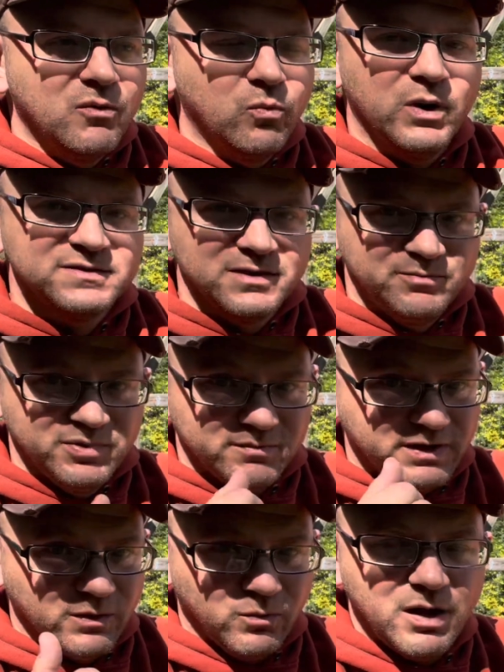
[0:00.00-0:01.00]
Once I put
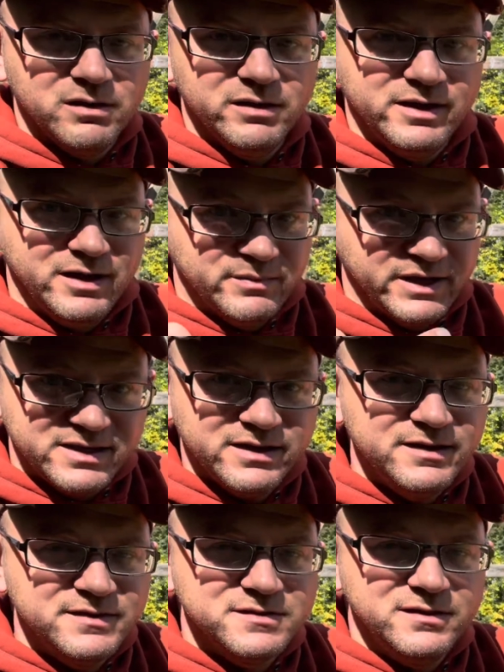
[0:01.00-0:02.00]
my wallet and my
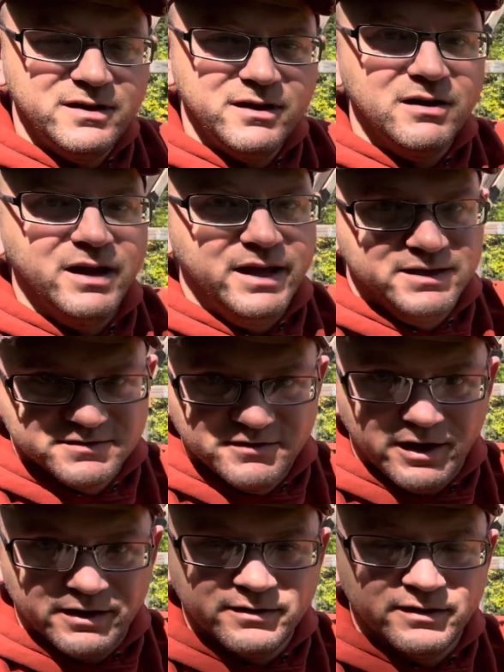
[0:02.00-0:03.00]
keys in there, it's
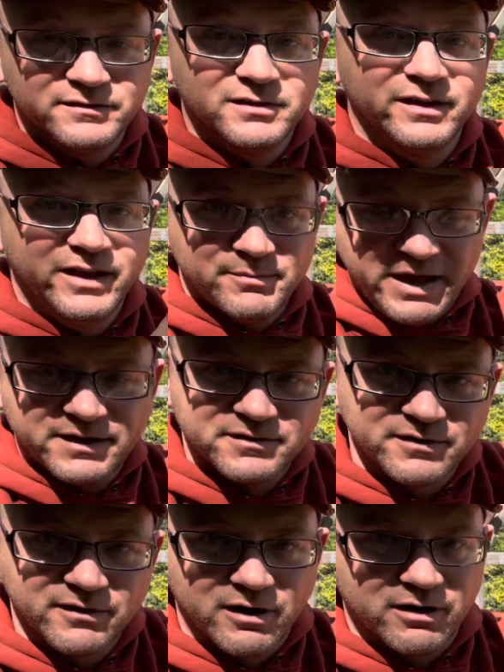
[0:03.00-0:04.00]
done until I get back
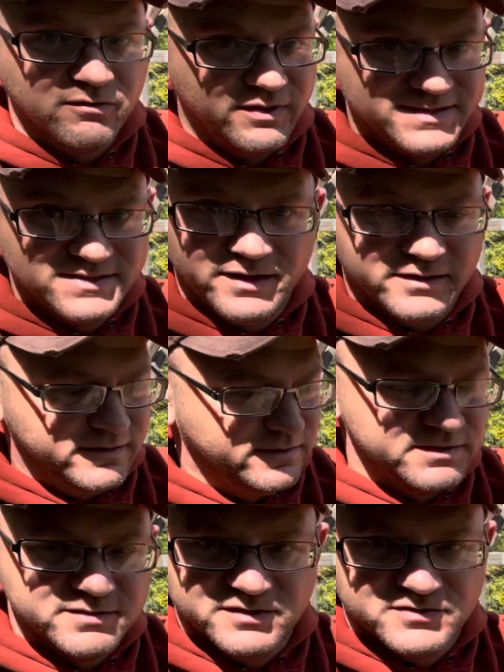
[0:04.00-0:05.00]
to the car. That's it.
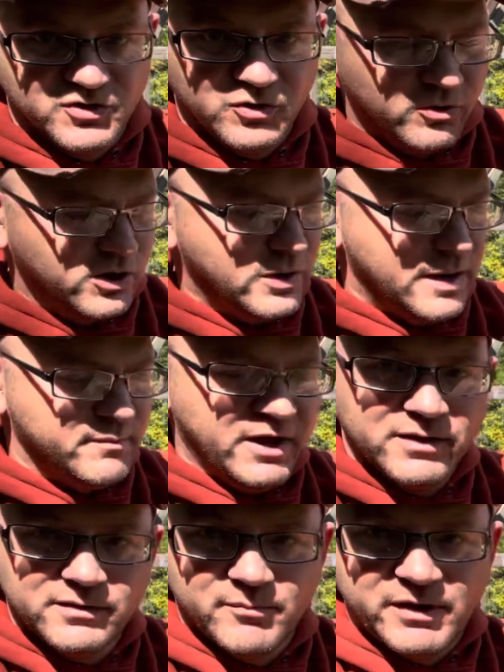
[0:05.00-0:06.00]
It's a no-go. I'm
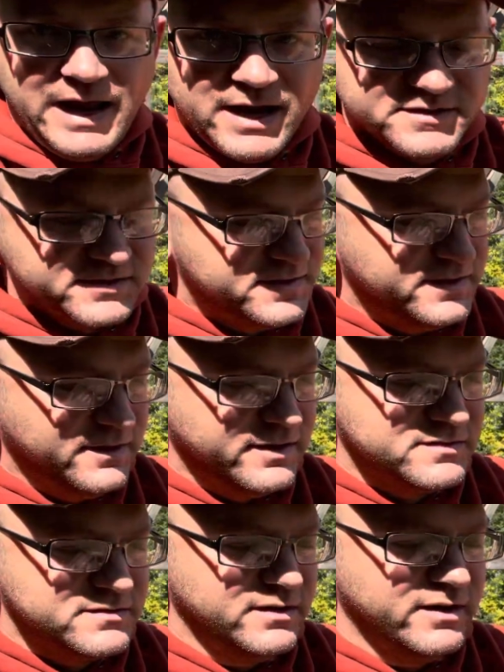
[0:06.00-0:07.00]
not accessing
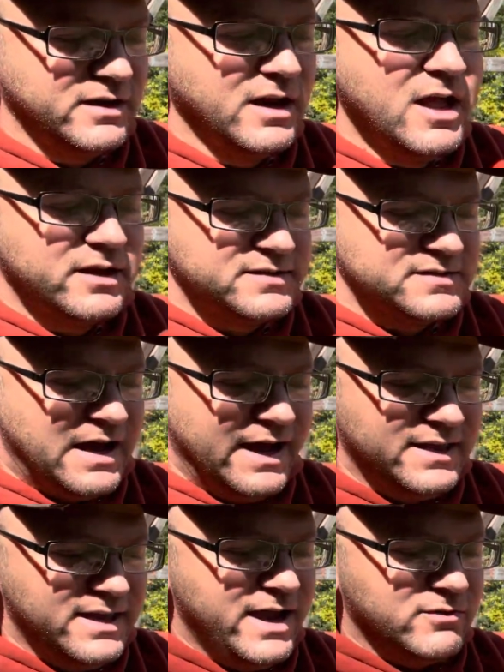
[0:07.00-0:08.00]
things in there because I
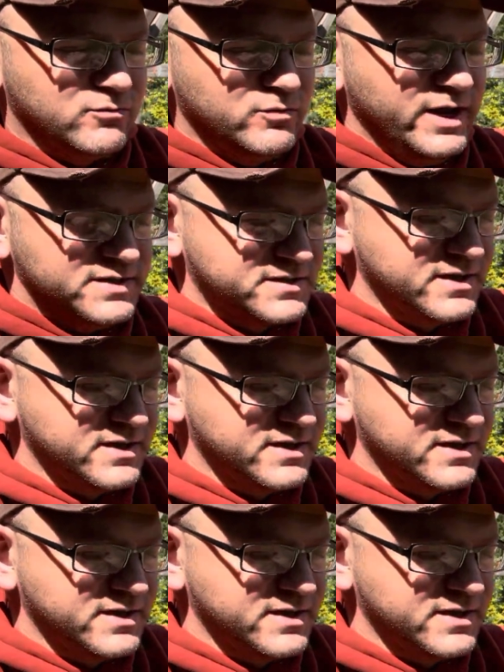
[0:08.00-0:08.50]
can't risk